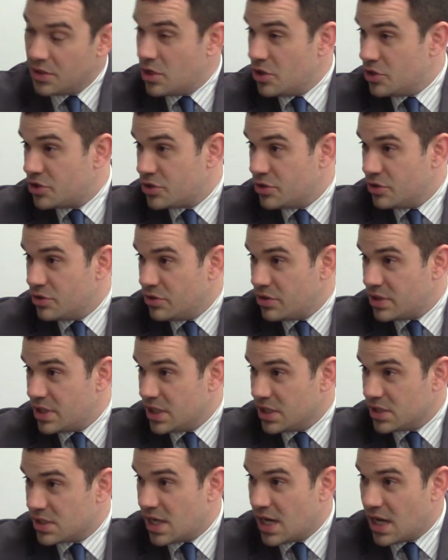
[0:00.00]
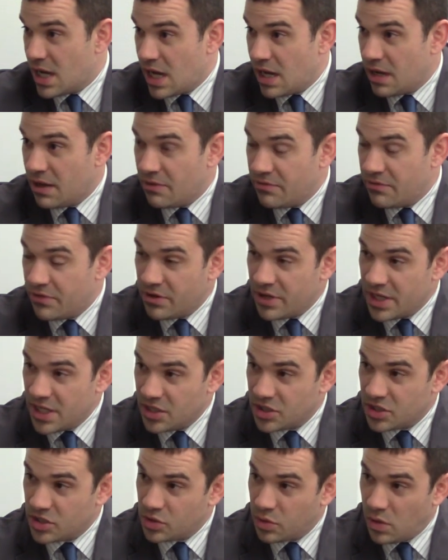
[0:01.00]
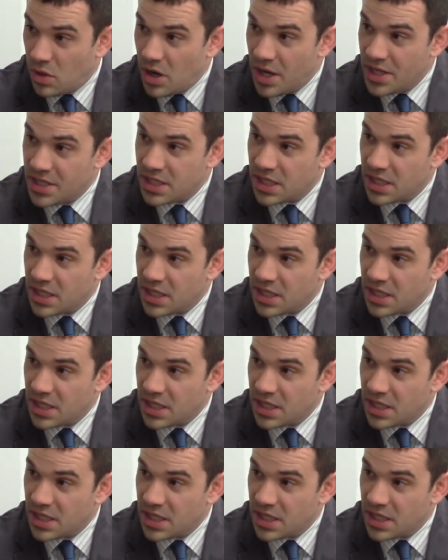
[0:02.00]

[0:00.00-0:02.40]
and those two things are very intertwined.